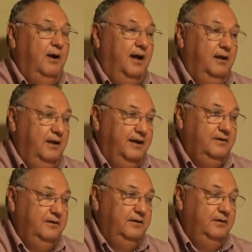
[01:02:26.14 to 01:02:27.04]
uh,
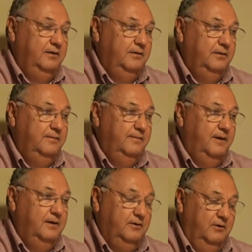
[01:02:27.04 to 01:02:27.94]
elected
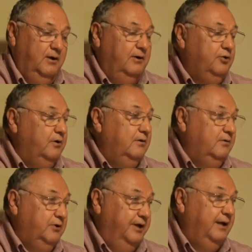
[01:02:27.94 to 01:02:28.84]
or er,
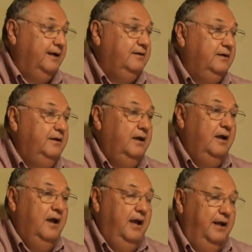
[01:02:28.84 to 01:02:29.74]
reelected,
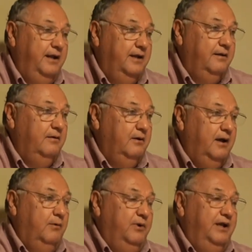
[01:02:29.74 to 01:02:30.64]
and then
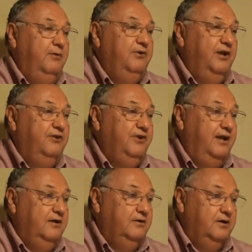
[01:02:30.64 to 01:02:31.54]
when he was, his
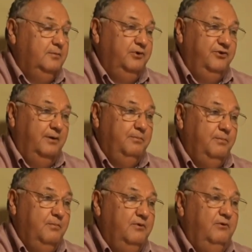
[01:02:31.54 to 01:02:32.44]
eight-year term was up,
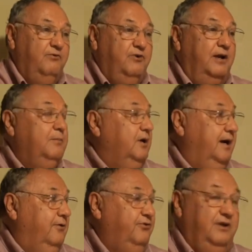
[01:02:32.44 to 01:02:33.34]
Frank
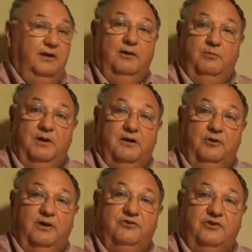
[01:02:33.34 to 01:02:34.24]
Murkowski, who'd been our U.S.